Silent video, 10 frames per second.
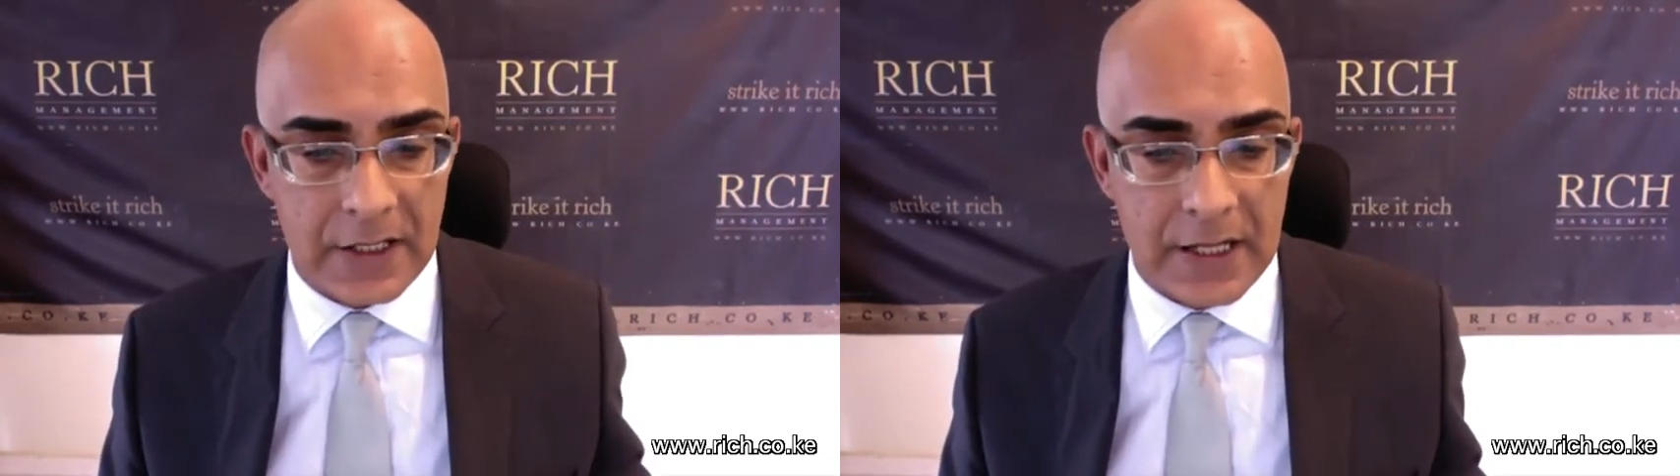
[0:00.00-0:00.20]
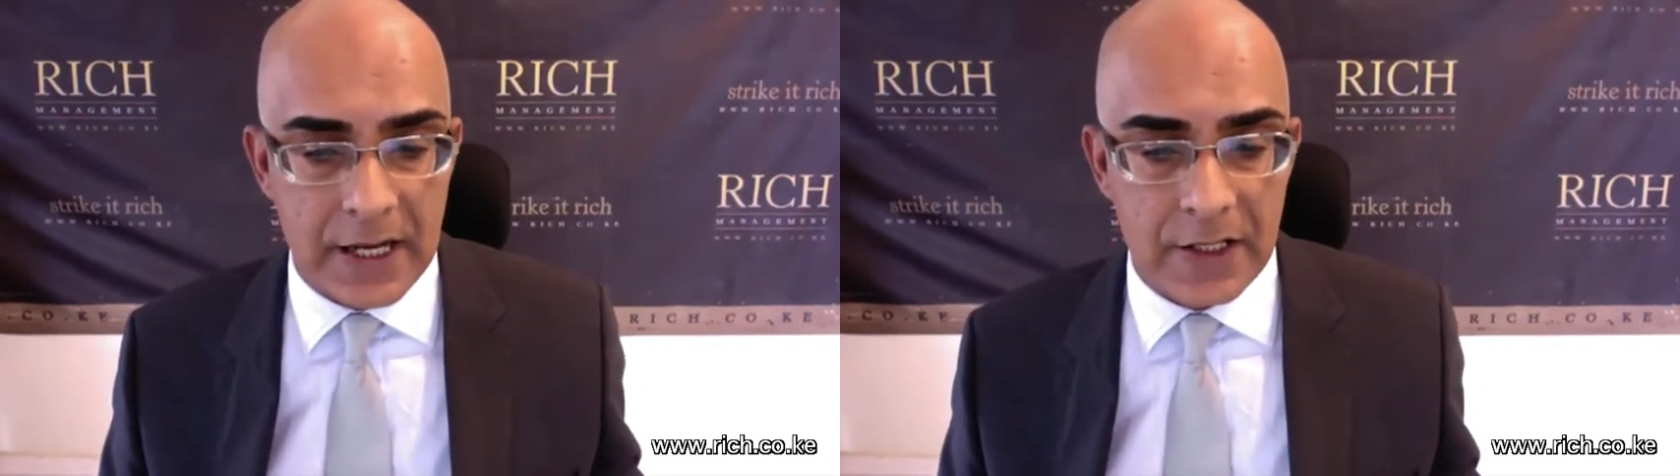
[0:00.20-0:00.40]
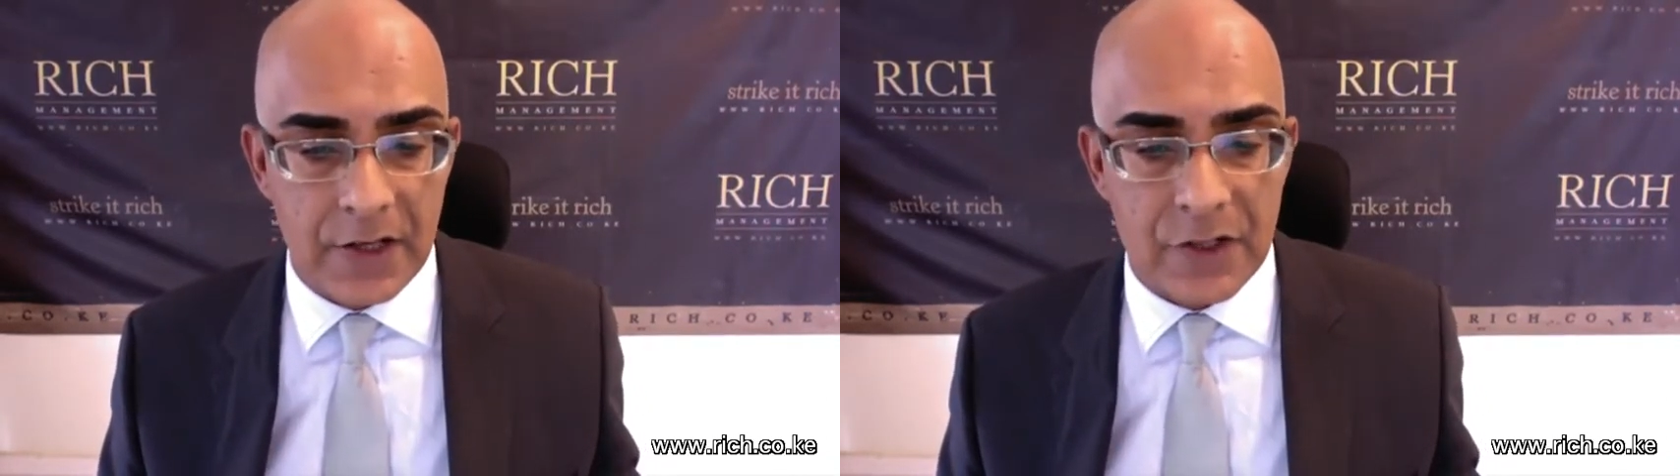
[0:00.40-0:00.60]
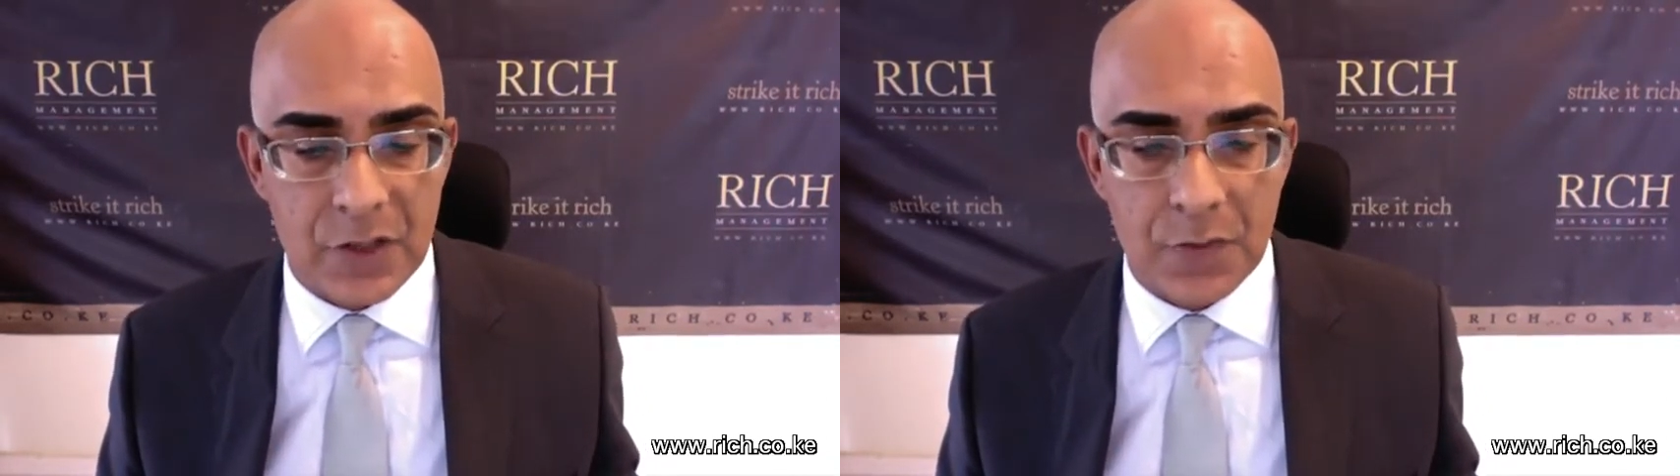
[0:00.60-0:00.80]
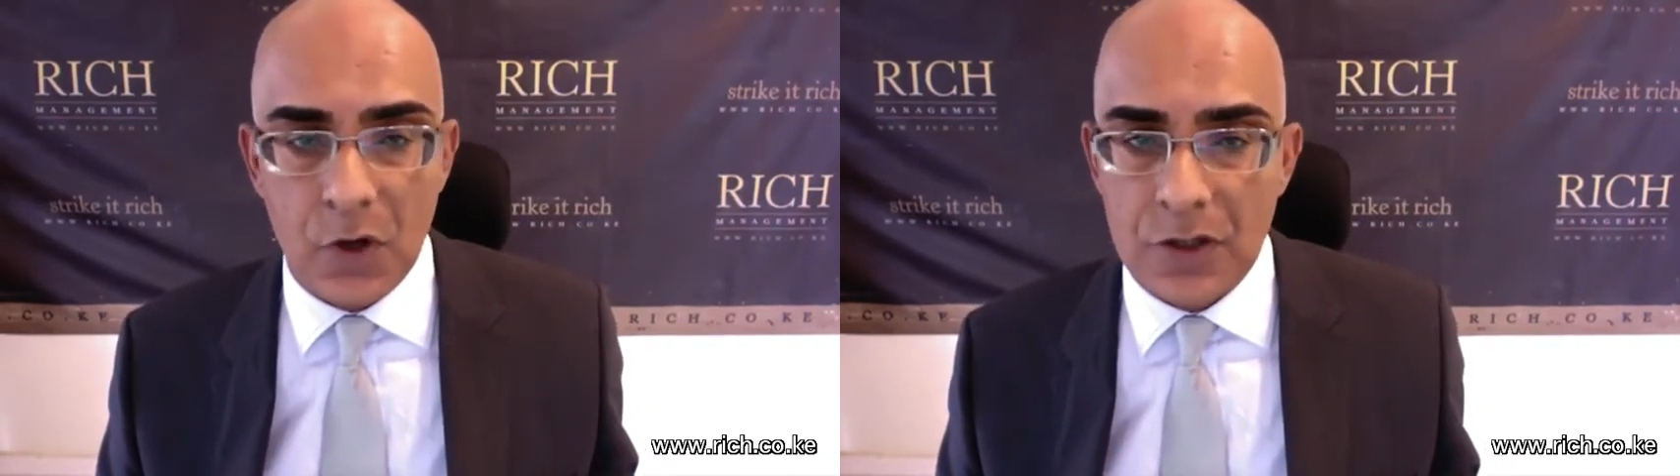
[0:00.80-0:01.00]
to date the
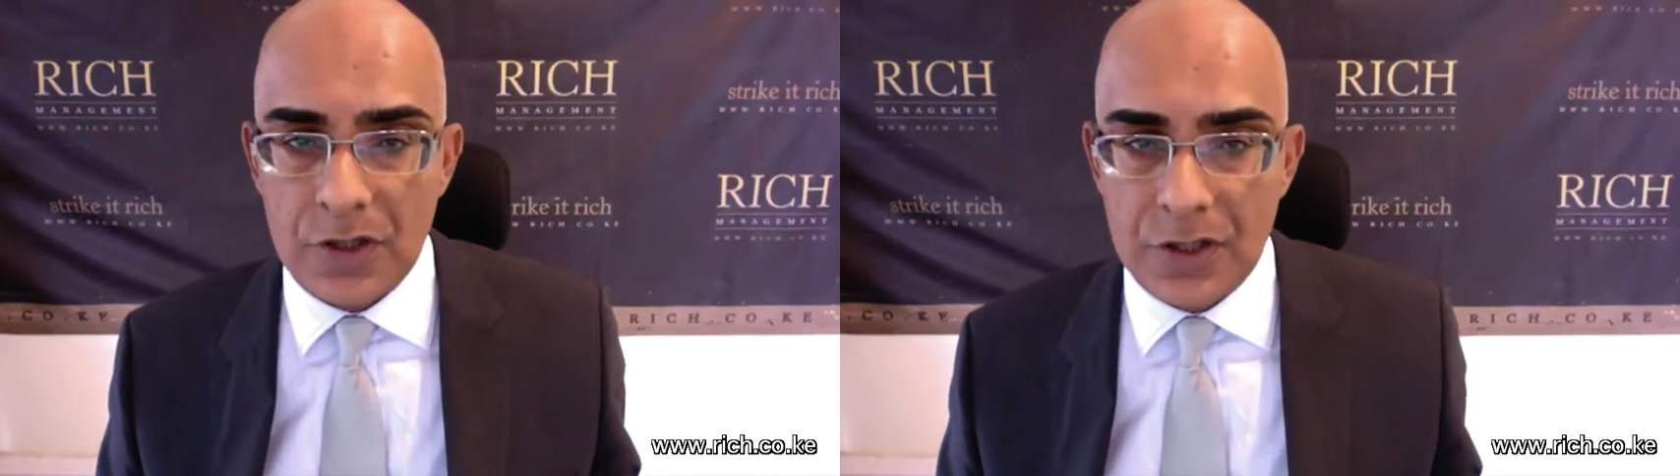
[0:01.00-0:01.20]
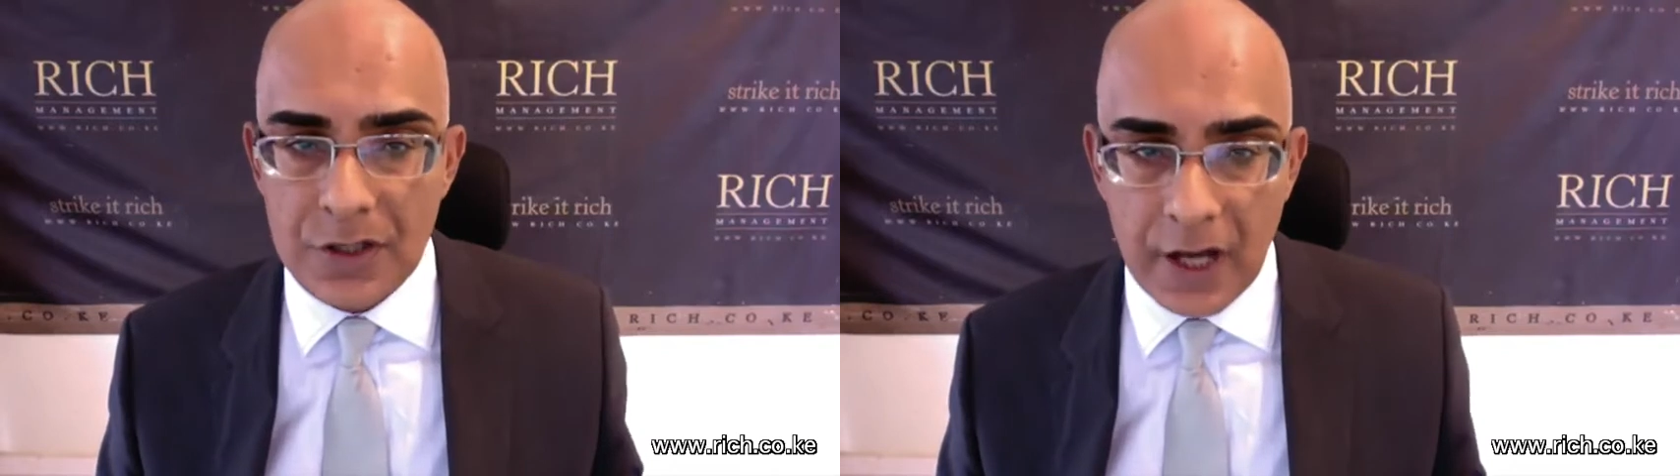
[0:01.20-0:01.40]
response to